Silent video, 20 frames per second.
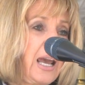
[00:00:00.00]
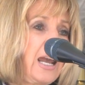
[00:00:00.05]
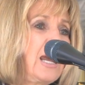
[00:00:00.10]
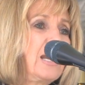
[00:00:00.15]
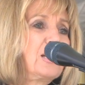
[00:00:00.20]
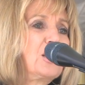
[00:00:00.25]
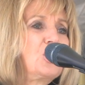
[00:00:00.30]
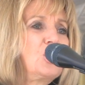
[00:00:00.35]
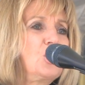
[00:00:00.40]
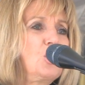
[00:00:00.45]

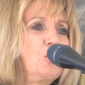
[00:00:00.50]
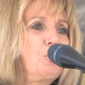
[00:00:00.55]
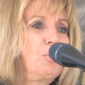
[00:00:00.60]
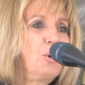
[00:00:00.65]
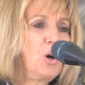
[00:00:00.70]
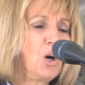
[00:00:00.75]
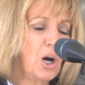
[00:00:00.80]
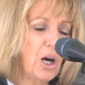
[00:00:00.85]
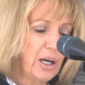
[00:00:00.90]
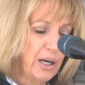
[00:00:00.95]
In a new
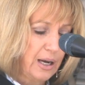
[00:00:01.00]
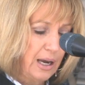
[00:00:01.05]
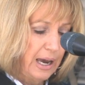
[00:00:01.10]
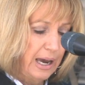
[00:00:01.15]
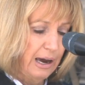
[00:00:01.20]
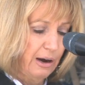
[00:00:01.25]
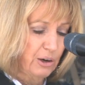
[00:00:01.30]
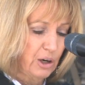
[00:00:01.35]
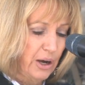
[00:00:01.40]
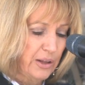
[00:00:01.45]
book
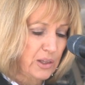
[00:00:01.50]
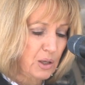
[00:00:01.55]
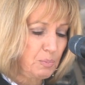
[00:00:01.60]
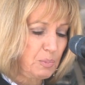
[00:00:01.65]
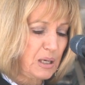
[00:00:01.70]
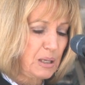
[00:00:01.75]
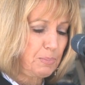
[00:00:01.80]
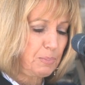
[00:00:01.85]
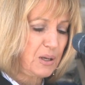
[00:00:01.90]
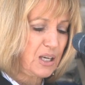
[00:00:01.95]
out on the
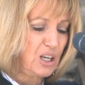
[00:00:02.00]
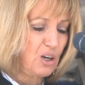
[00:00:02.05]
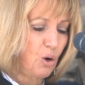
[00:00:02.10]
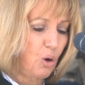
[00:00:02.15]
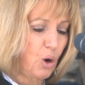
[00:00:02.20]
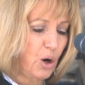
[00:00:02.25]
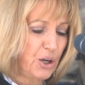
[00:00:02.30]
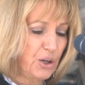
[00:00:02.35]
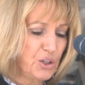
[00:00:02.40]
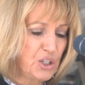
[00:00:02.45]
BP
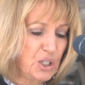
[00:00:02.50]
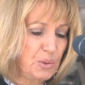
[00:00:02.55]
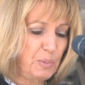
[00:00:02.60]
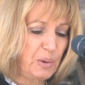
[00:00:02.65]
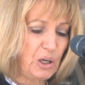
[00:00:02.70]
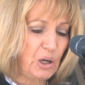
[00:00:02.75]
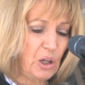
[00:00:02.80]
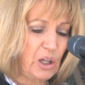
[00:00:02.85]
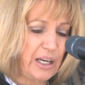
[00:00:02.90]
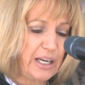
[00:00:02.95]
oil
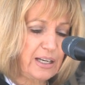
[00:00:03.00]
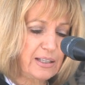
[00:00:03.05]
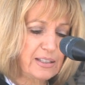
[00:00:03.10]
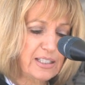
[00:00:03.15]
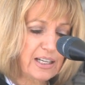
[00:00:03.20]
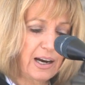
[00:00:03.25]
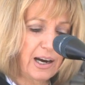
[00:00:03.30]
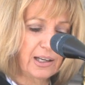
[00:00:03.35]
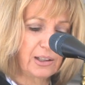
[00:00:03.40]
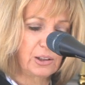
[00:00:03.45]
spill
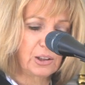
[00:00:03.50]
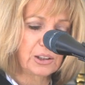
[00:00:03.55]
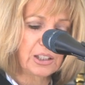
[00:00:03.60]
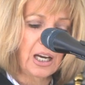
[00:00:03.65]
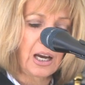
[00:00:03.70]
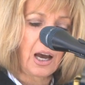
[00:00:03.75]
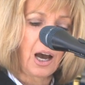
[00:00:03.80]
entitled